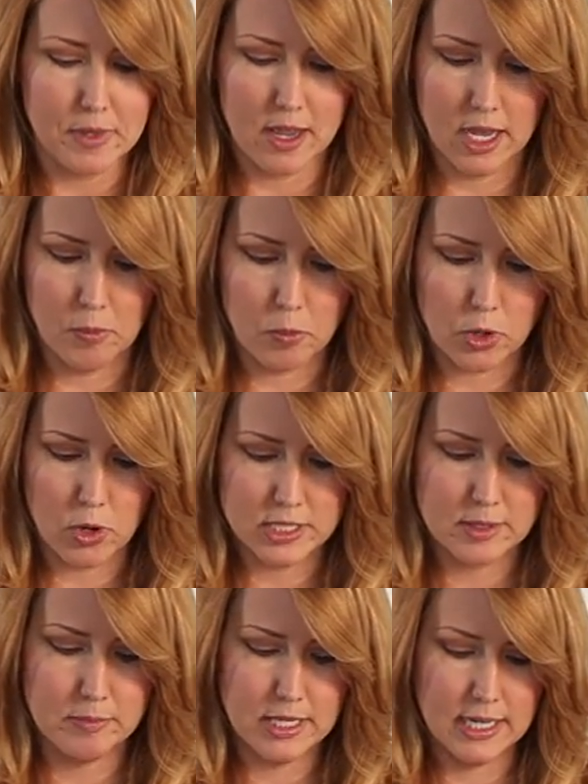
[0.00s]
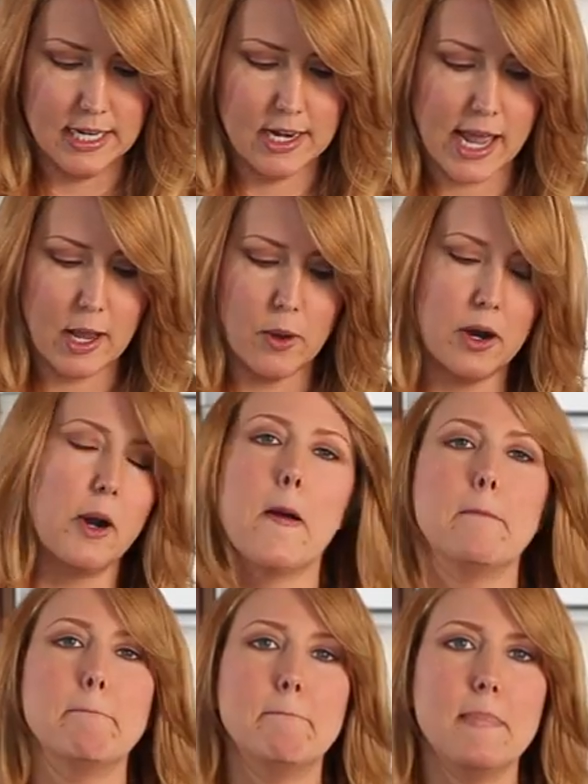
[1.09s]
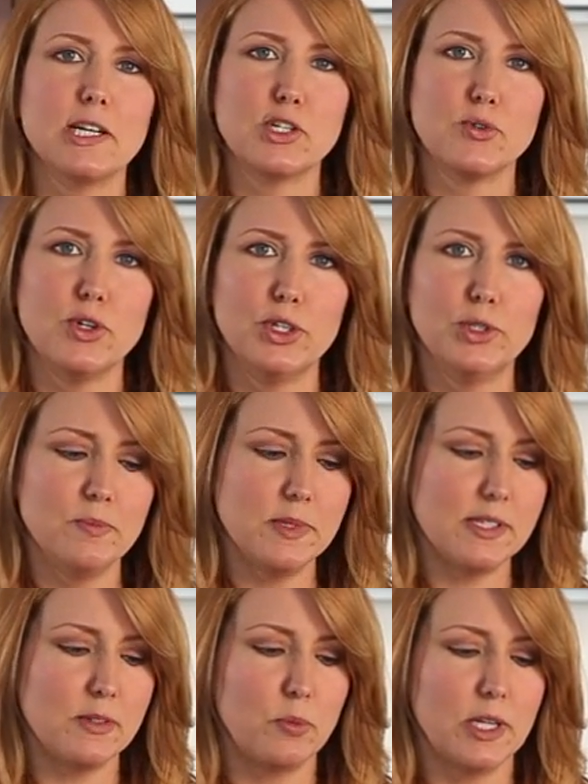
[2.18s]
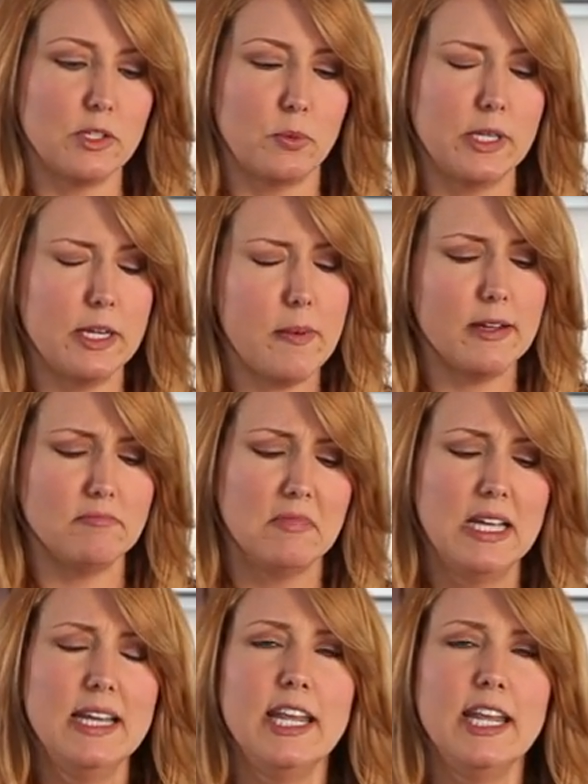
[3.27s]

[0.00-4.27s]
Um, we're going to need our mushrooms, which we need about,